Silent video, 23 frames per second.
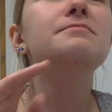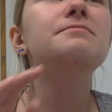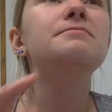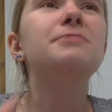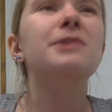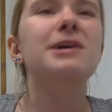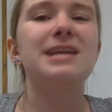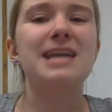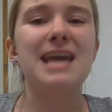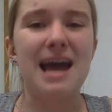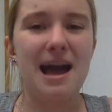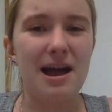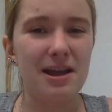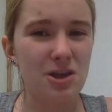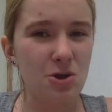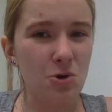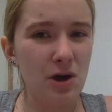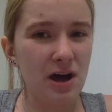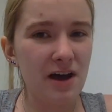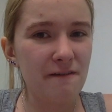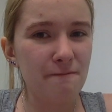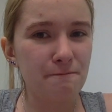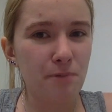But yeah, you
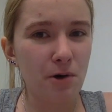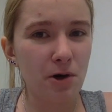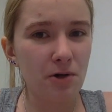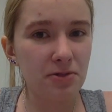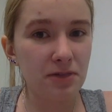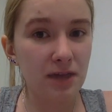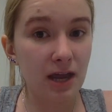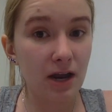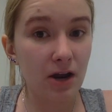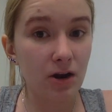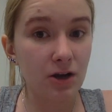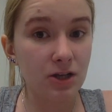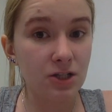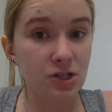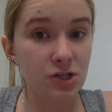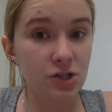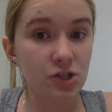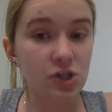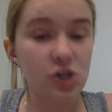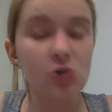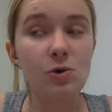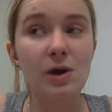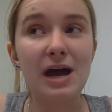have both
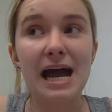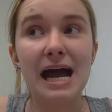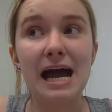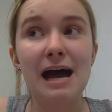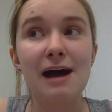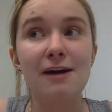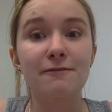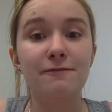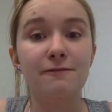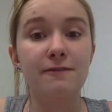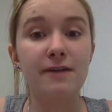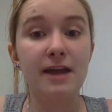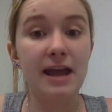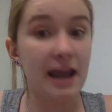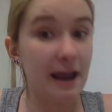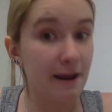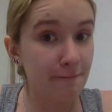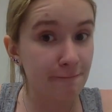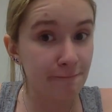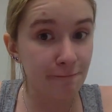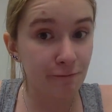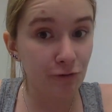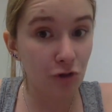characters who have
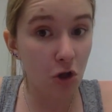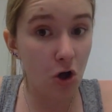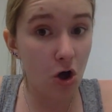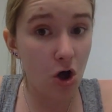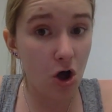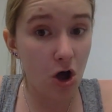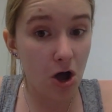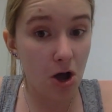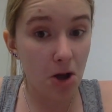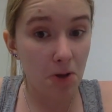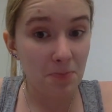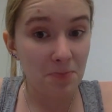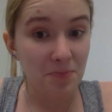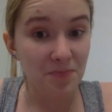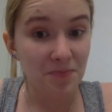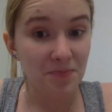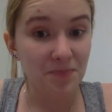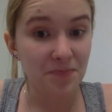a flaw